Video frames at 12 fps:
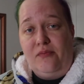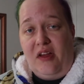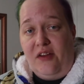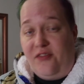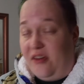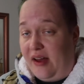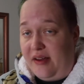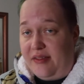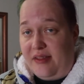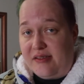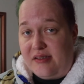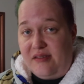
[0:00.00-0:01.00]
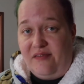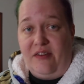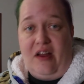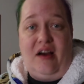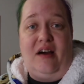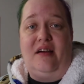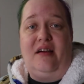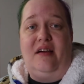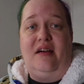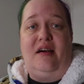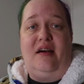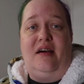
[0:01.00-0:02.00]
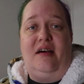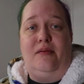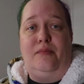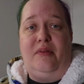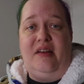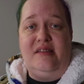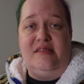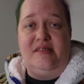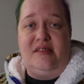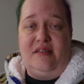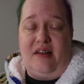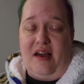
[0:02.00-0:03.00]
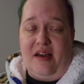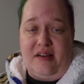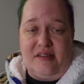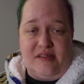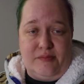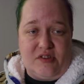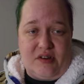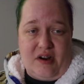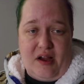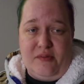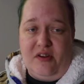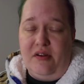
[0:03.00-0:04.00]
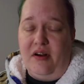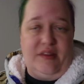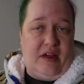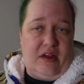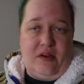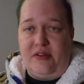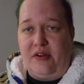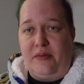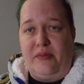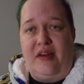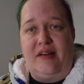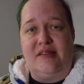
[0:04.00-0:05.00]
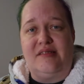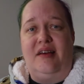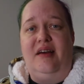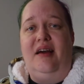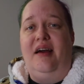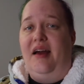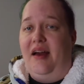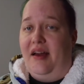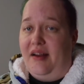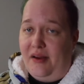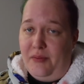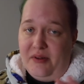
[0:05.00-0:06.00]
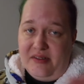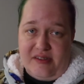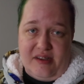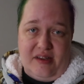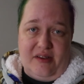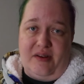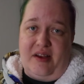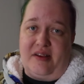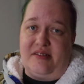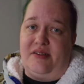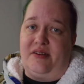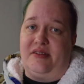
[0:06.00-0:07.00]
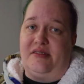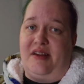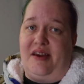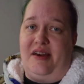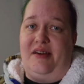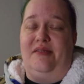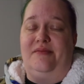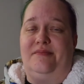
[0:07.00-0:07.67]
If you like this vlog, please like, subscribe, do all the YouTube things, and I will see you next Thursday.